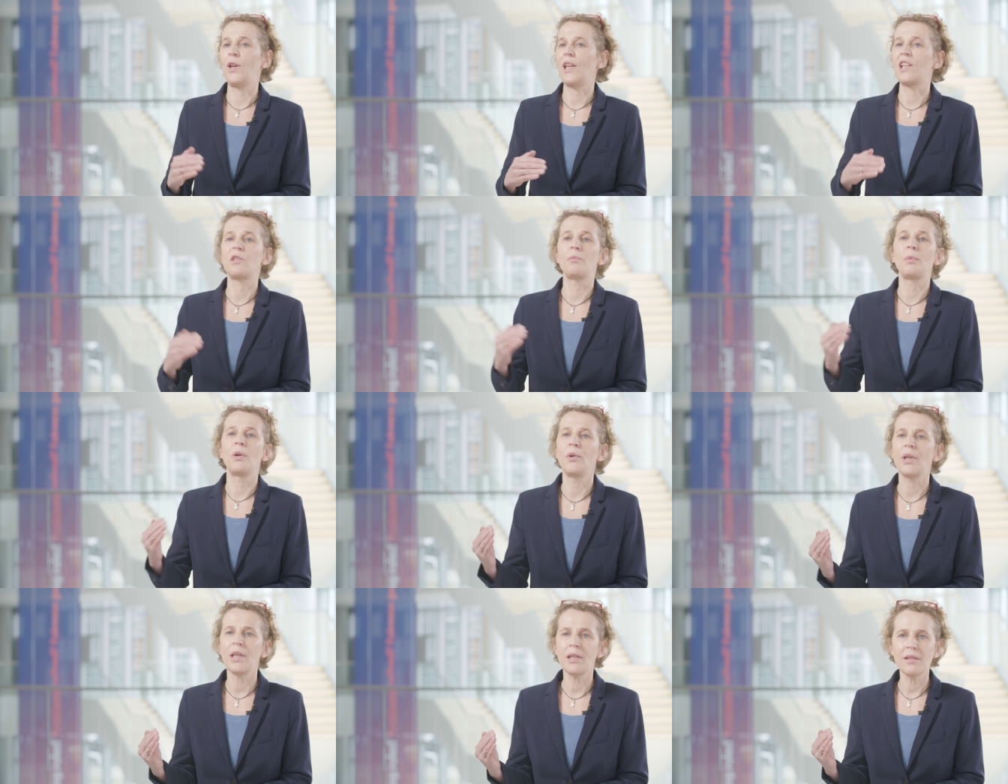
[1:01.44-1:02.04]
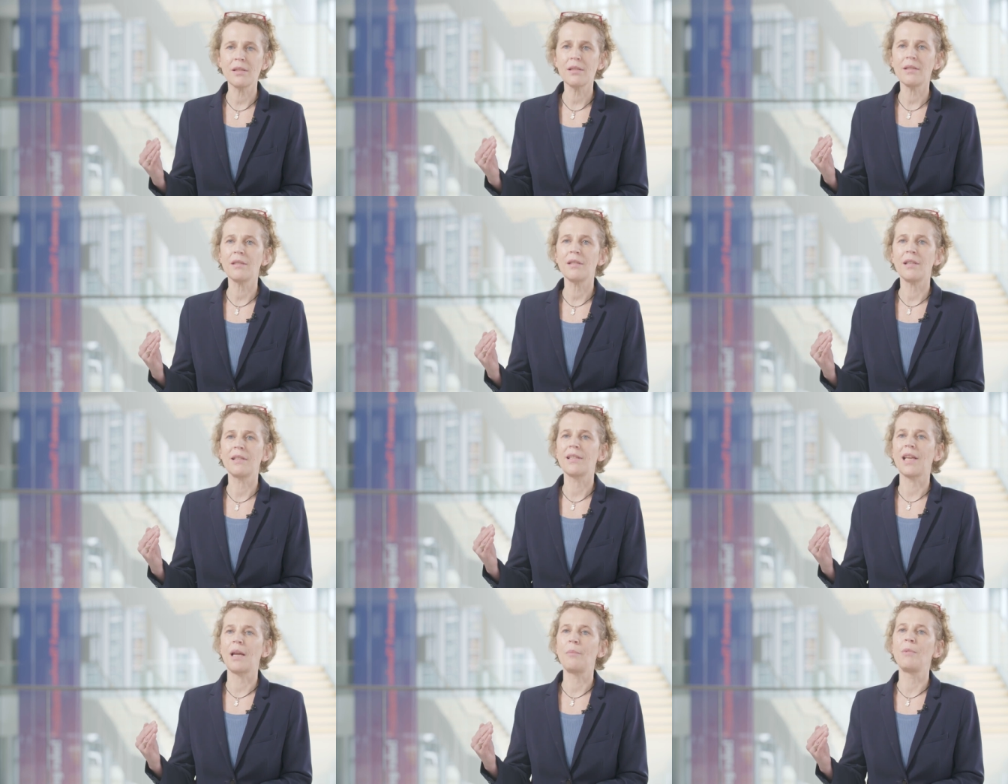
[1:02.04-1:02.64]
experience,
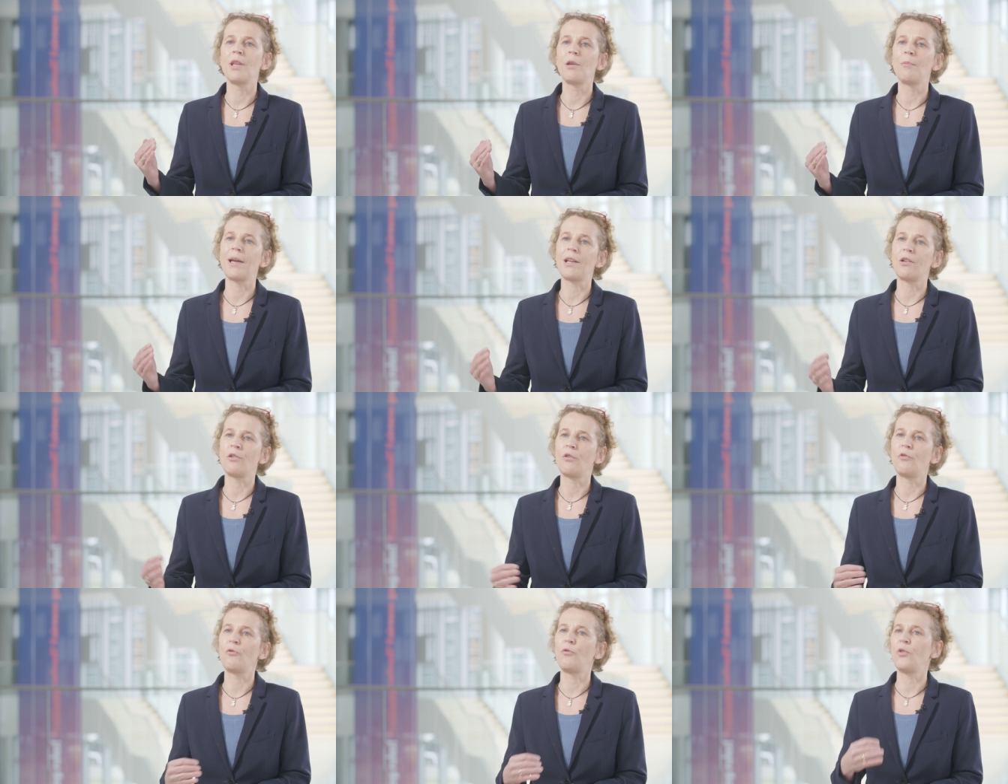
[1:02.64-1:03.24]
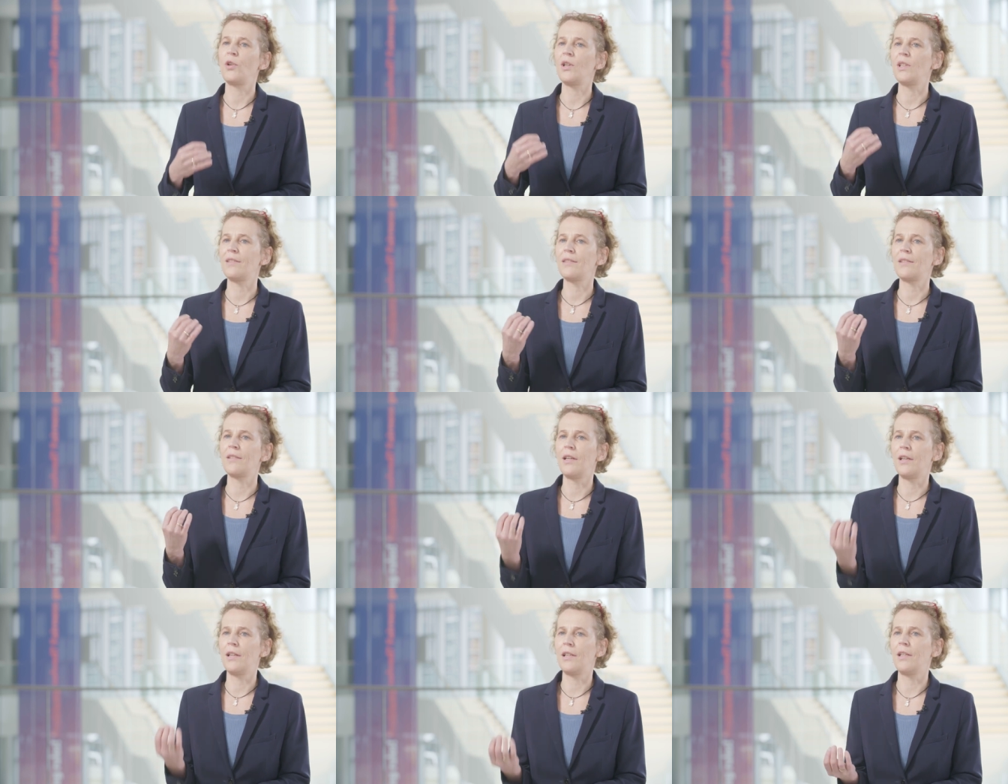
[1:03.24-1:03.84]
it can be a matter of
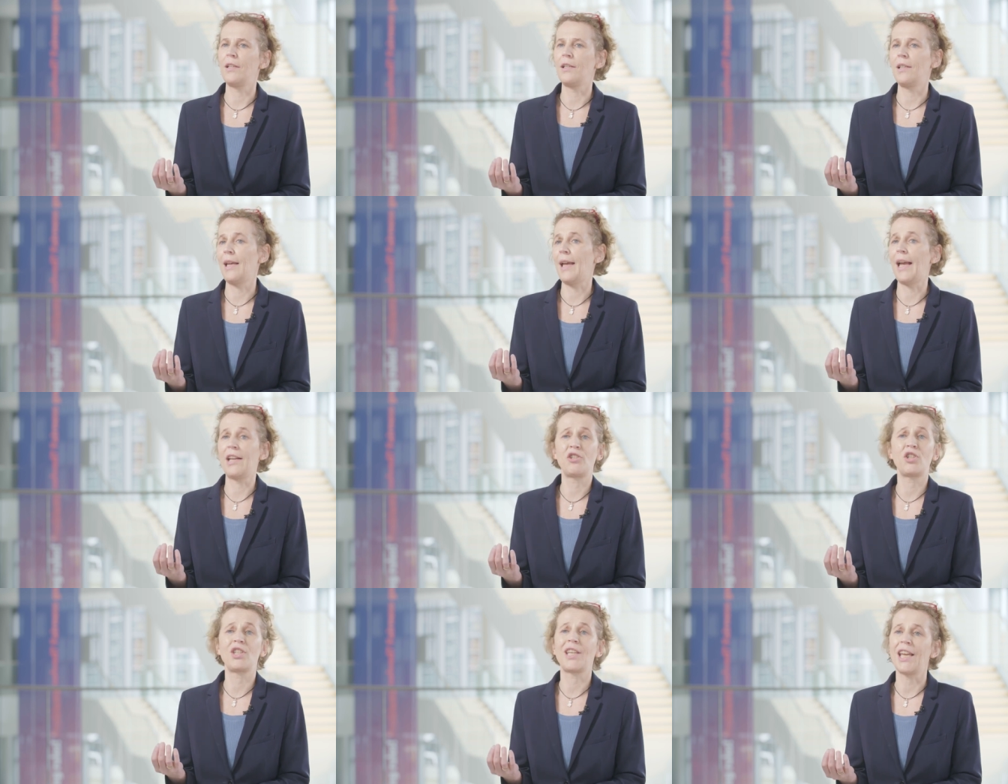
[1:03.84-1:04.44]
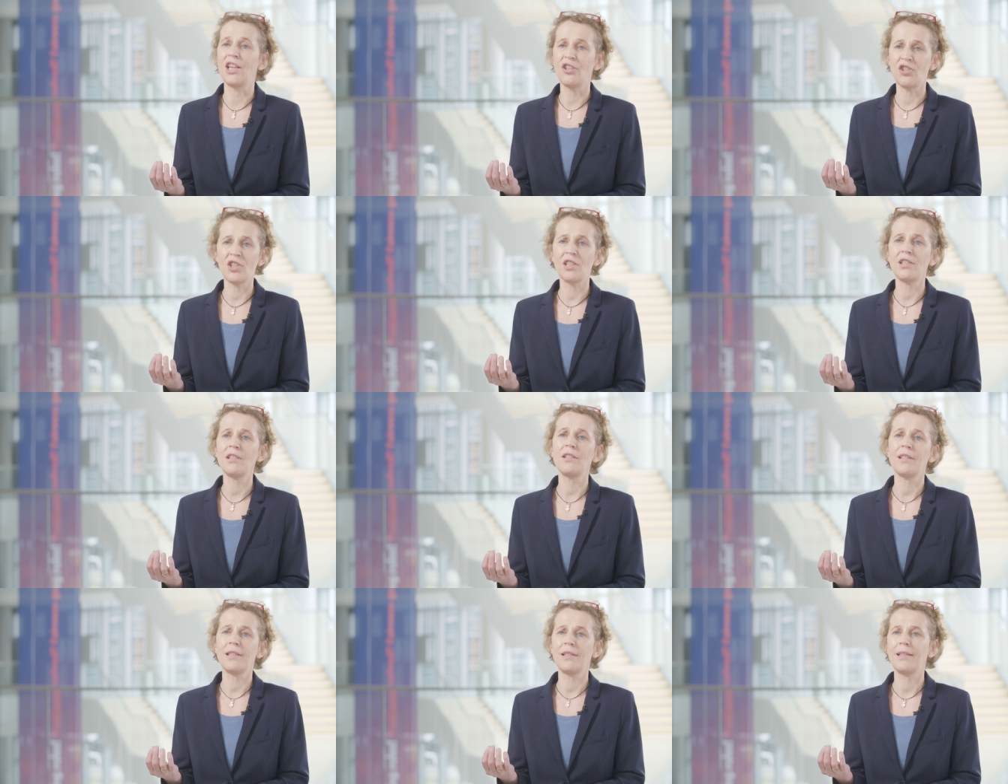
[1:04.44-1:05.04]
uh,
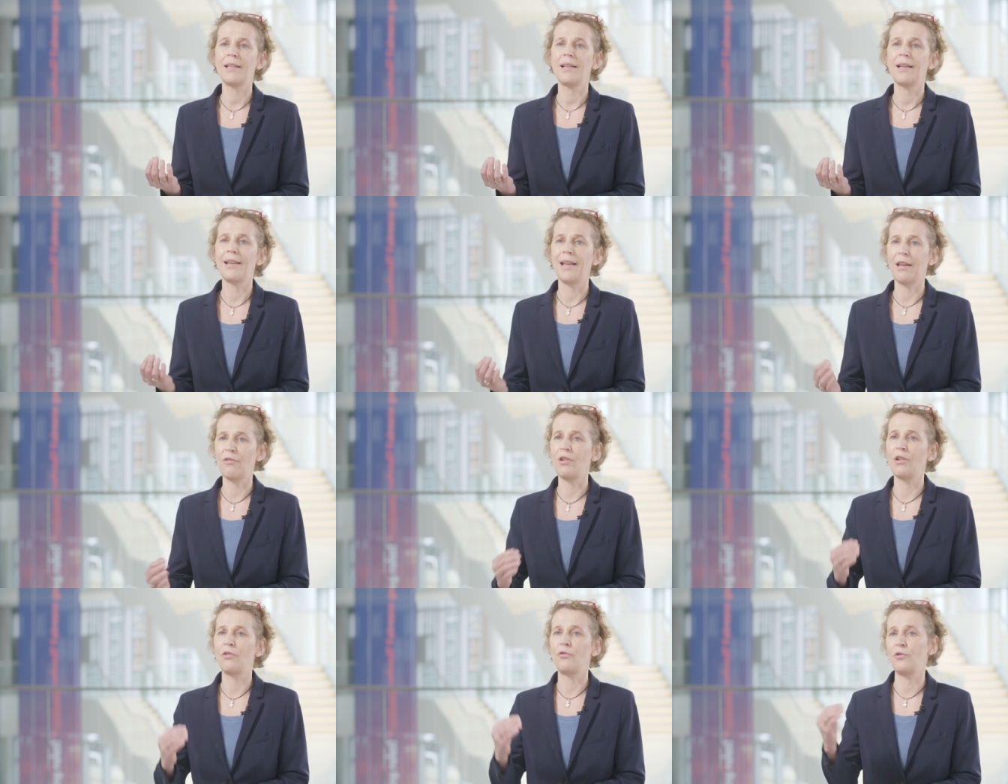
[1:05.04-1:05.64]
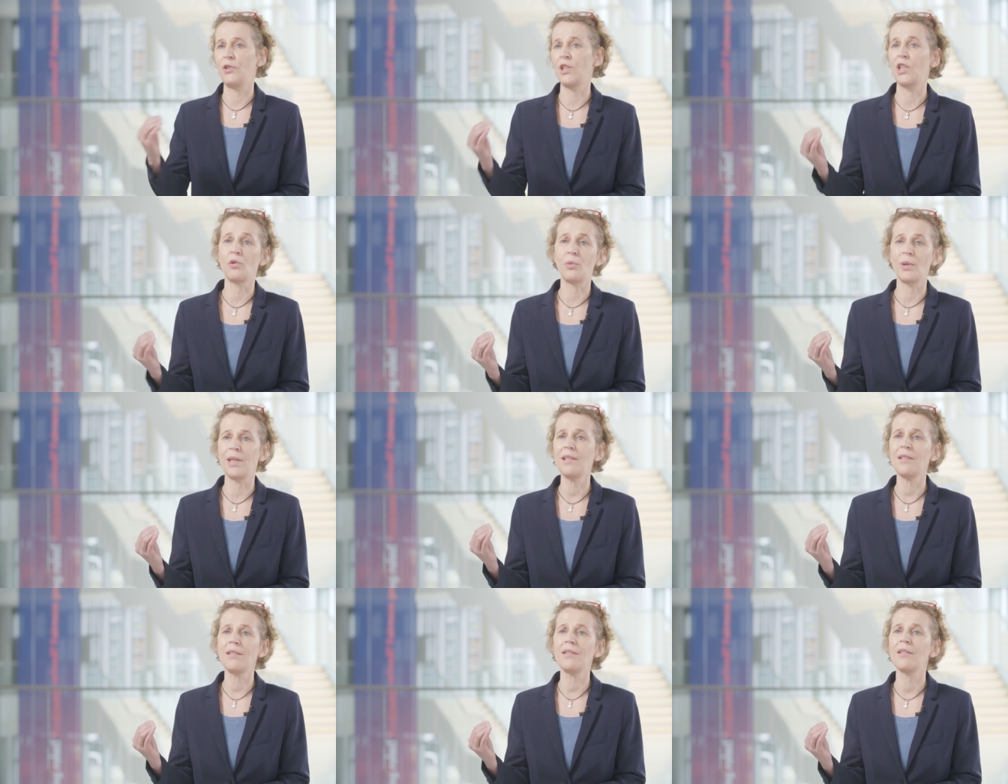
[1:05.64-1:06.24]
education, level of
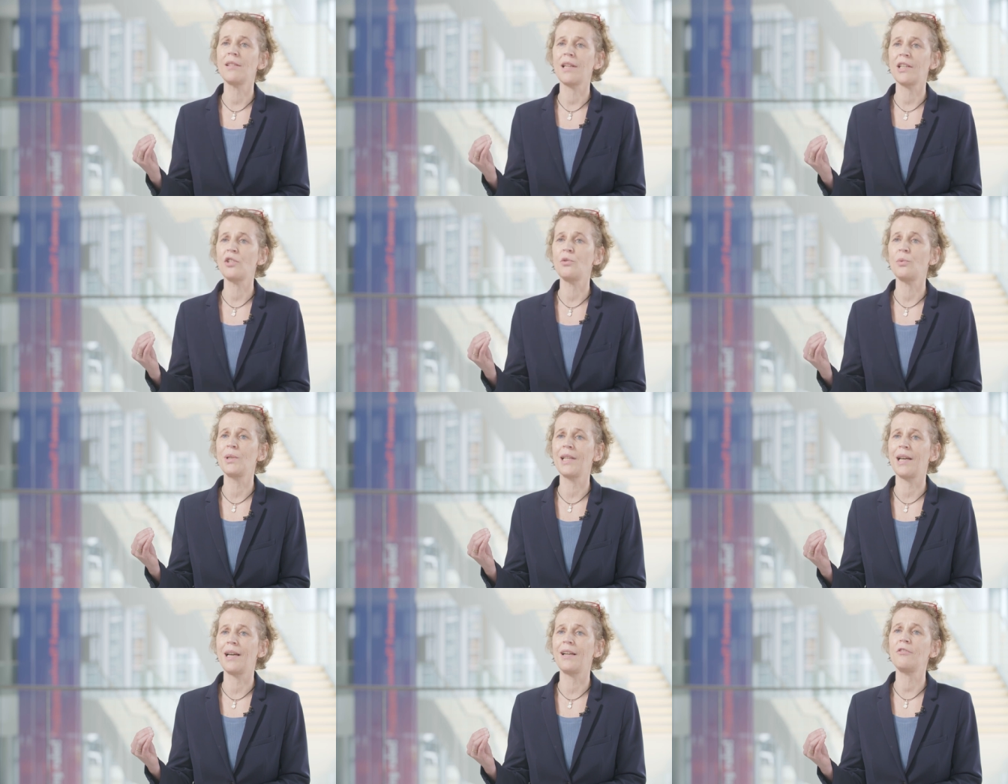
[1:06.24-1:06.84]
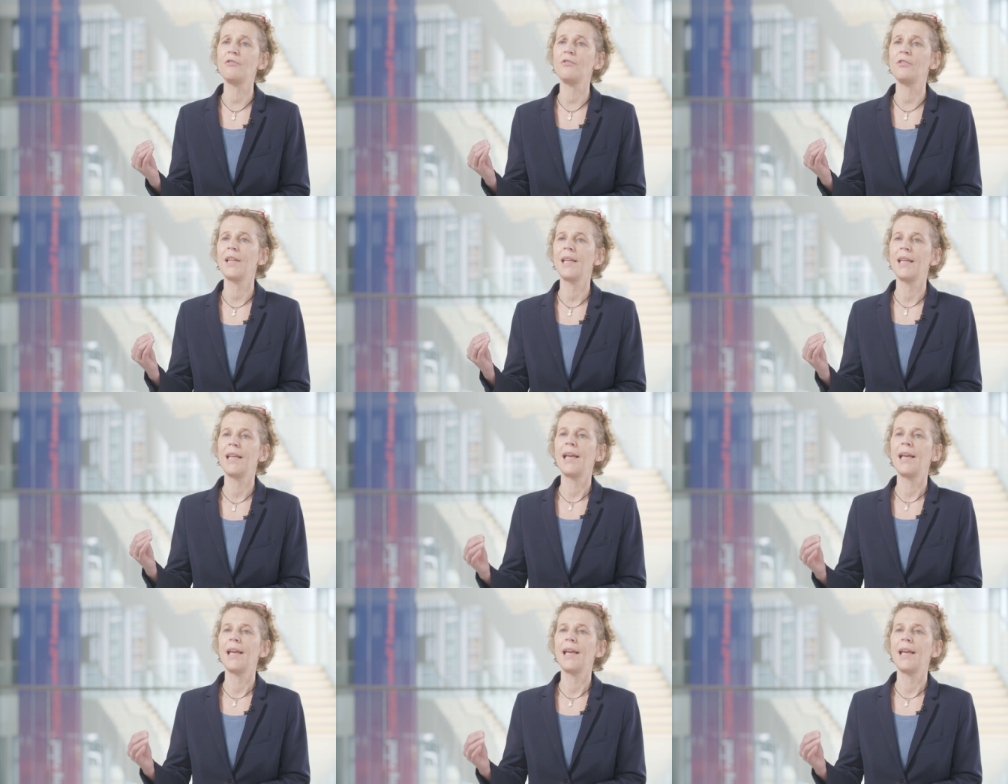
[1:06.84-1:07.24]
degrees that you would have,